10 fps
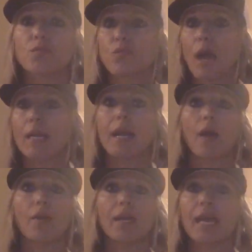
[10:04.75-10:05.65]
Write it
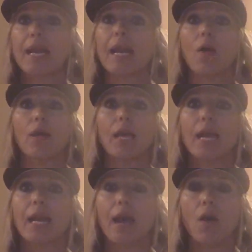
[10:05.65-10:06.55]
out, get it out, get
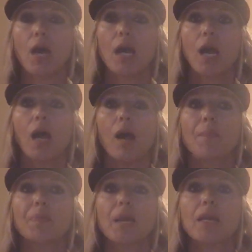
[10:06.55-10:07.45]
it out.
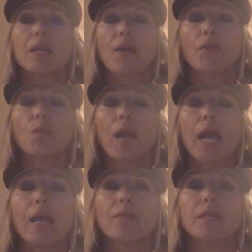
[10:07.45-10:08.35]
Another
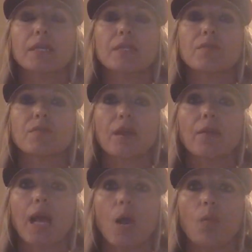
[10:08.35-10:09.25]
way that is
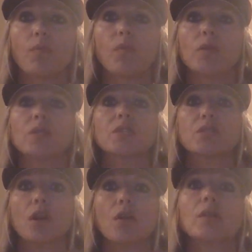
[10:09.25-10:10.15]
very helpful is
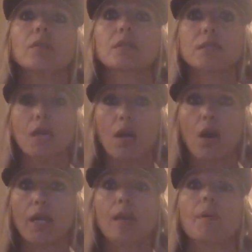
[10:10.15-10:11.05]
start
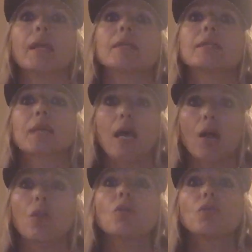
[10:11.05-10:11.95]
talking about it.
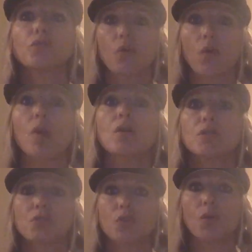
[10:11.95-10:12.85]
Tell your
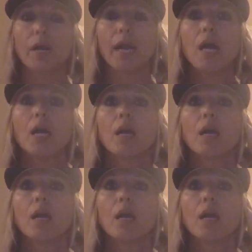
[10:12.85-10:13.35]
story.